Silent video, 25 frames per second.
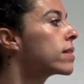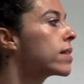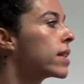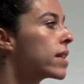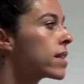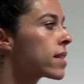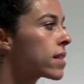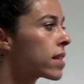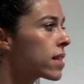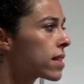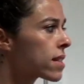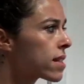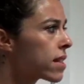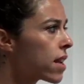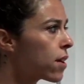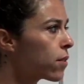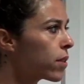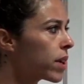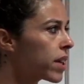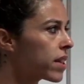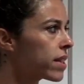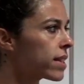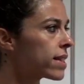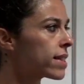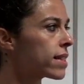This is the
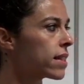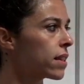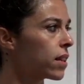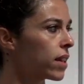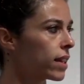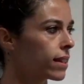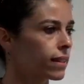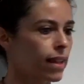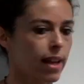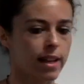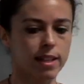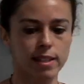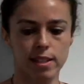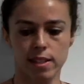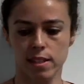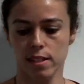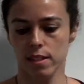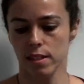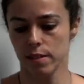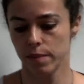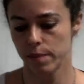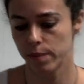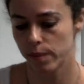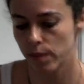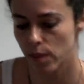aridity
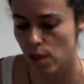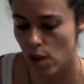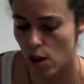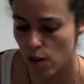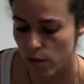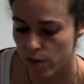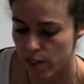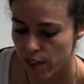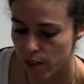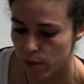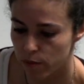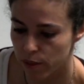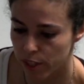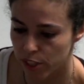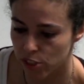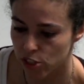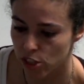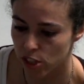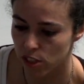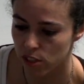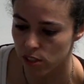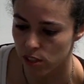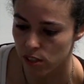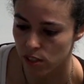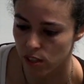index of the
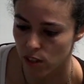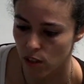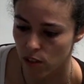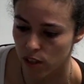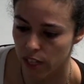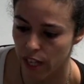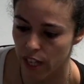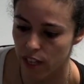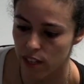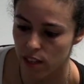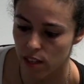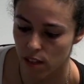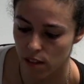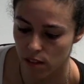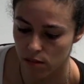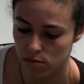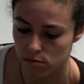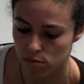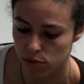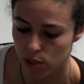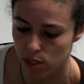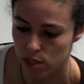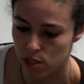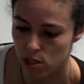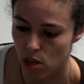region, okay, the
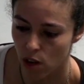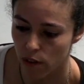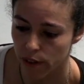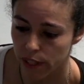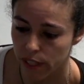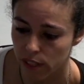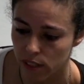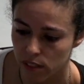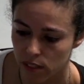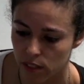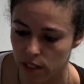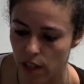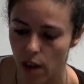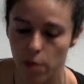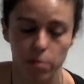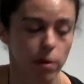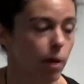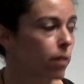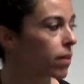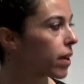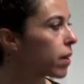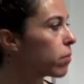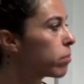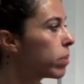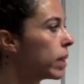
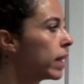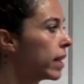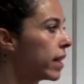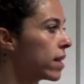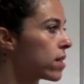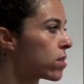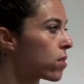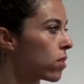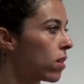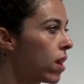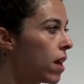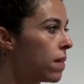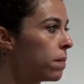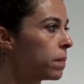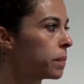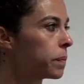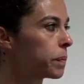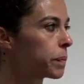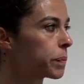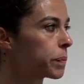Iberian Peninsula.